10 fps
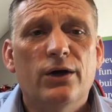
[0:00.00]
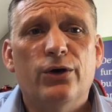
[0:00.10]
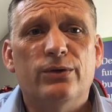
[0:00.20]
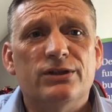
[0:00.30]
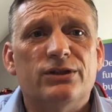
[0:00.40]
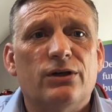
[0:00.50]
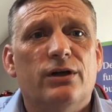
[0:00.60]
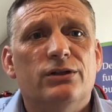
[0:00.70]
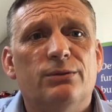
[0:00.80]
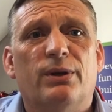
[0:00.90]
who has
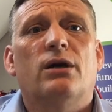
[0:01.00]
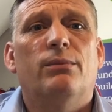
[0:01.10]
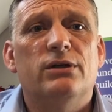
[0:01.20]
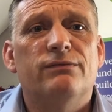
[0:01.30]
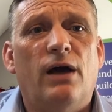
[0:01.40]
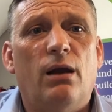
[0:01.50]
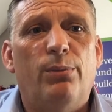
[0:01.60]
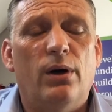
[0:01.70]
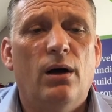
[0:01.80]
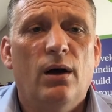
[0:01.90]
decided to become a
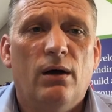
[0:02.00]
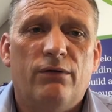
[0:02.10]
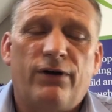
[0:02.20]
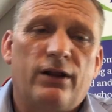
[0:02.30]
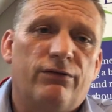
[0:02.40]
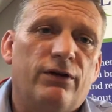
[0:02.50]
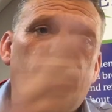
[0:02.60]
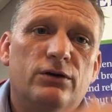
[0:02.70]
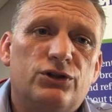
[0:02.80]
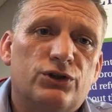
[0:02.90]
developer. In fact, the
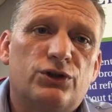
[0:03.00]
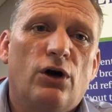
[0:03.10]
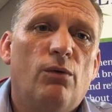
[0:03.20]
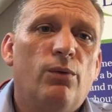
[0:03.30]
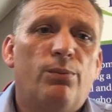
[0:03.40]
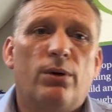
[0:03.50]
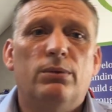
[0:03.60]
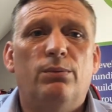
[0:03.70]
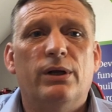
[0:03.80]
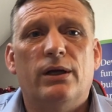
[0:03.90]
videos just gone were
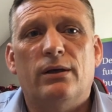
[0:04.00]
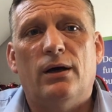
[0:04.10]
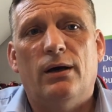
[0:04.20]
probably,